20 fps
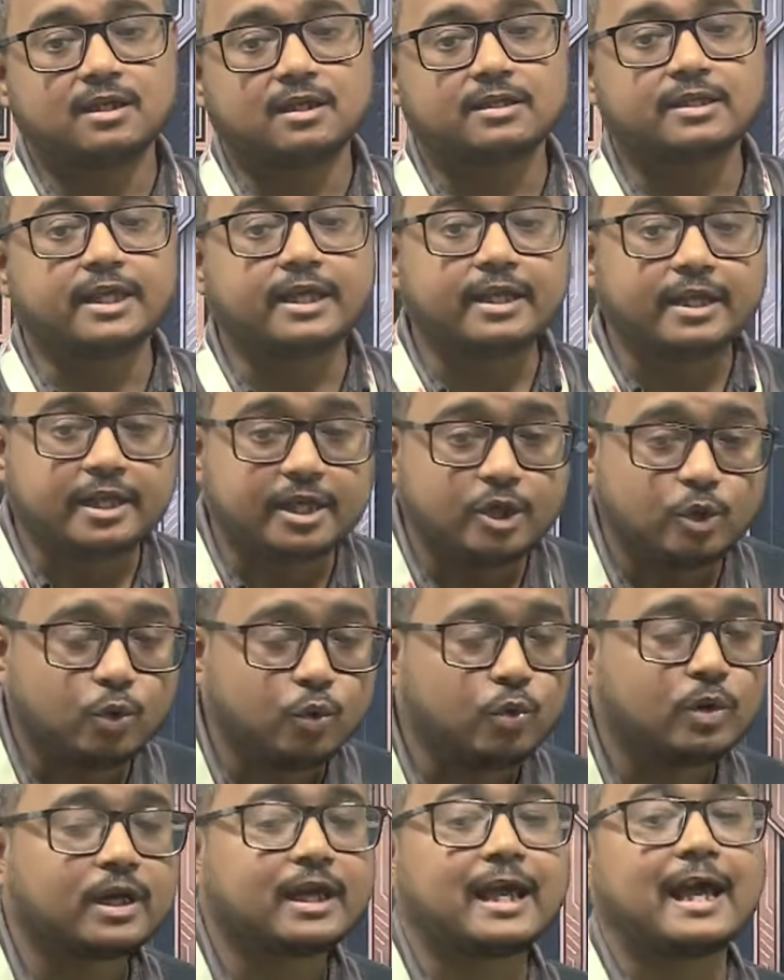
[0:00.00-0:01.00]
then
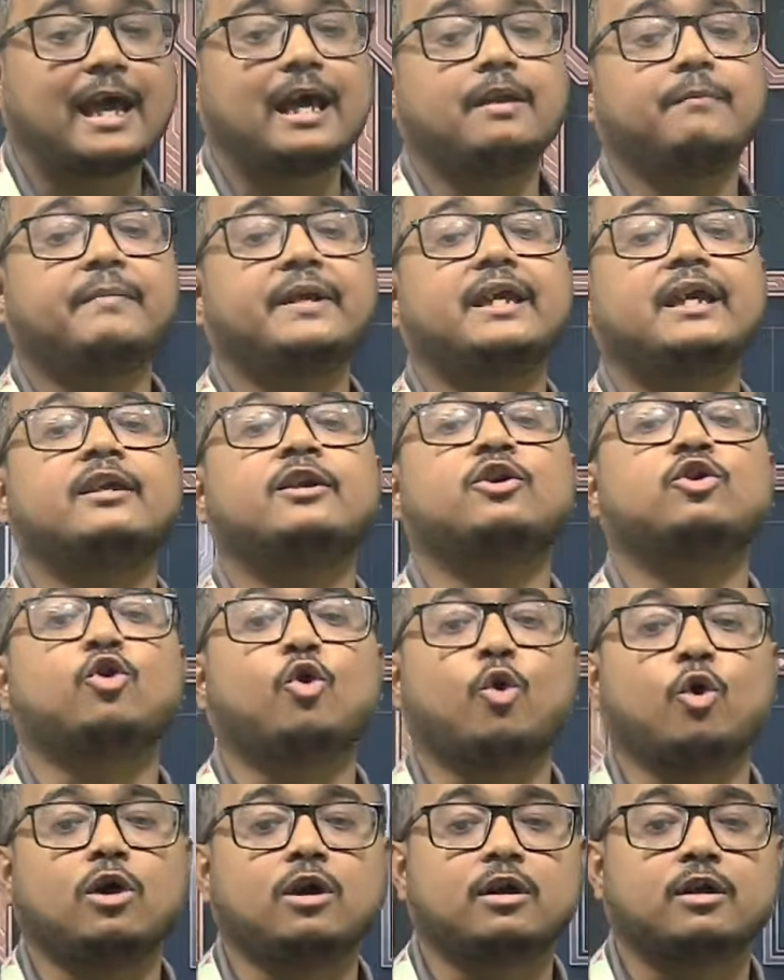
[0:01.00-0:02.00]
you can be
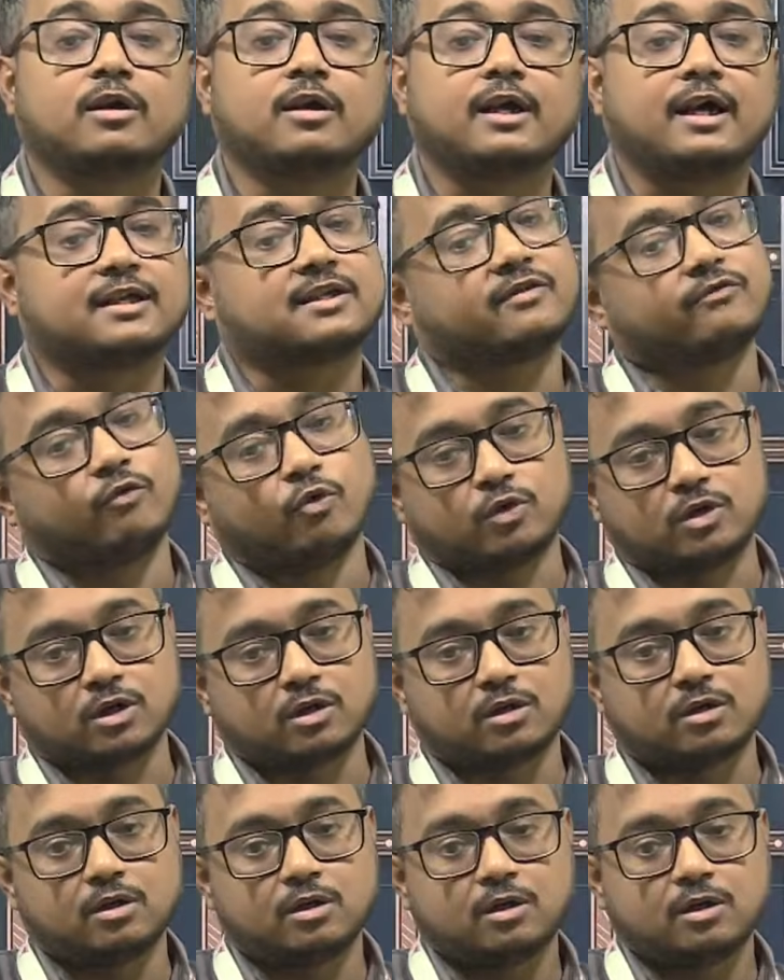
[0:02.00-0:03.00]
enrolled as a
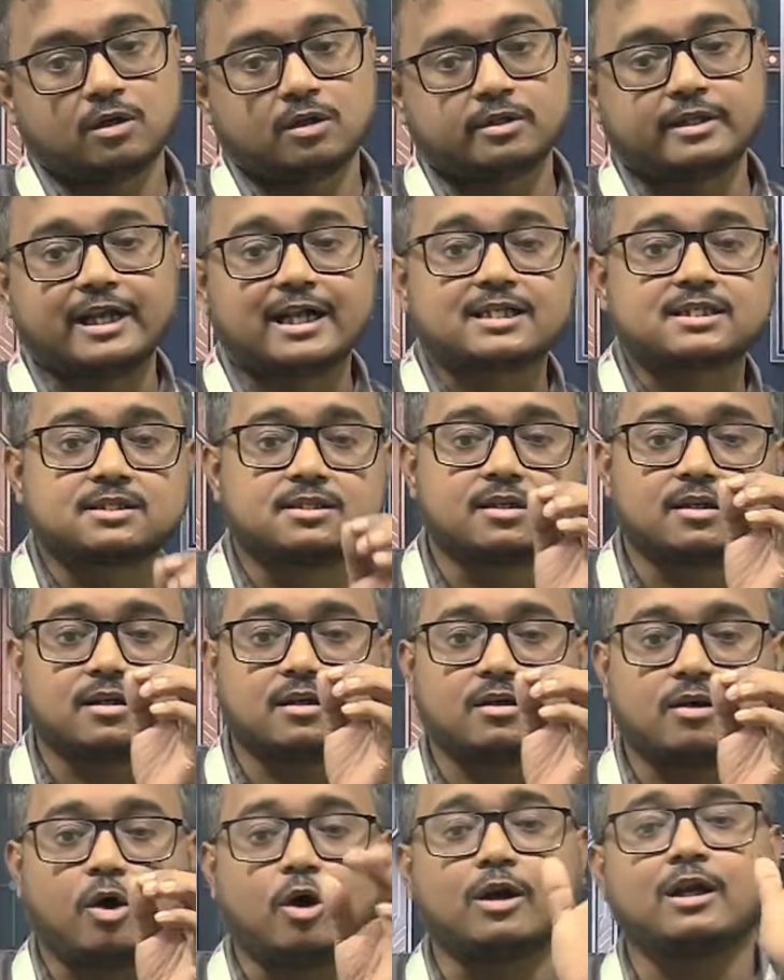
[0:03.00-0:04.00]
voter. That is
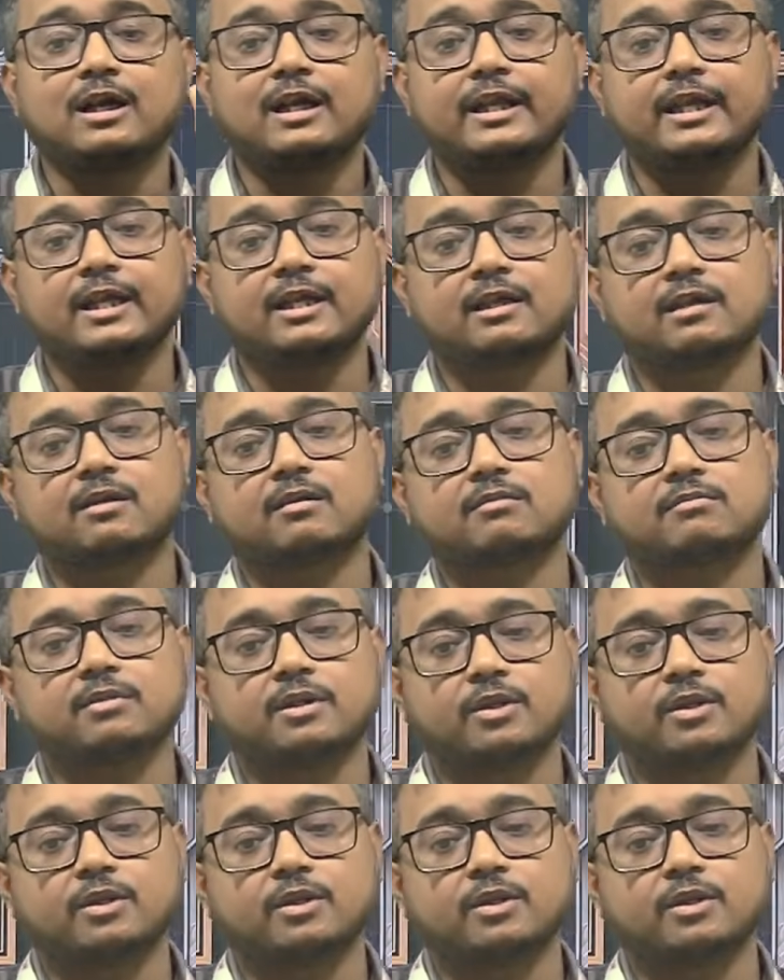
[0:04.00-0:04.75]
the only